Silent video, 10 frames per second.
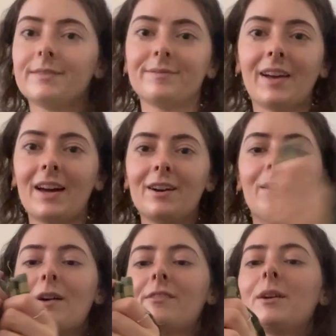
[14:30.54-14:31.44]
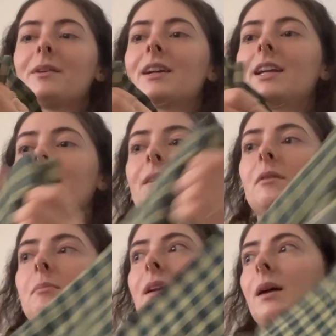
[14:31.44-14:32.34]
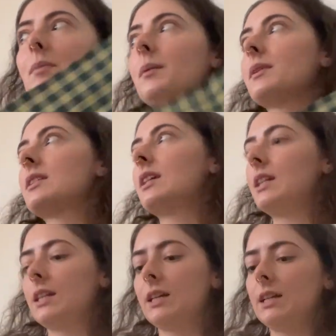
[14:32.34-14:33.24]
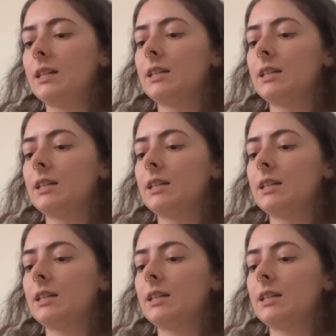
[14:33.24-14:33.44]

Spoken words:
I don't know how far we're gonna get with me not being able to see anything.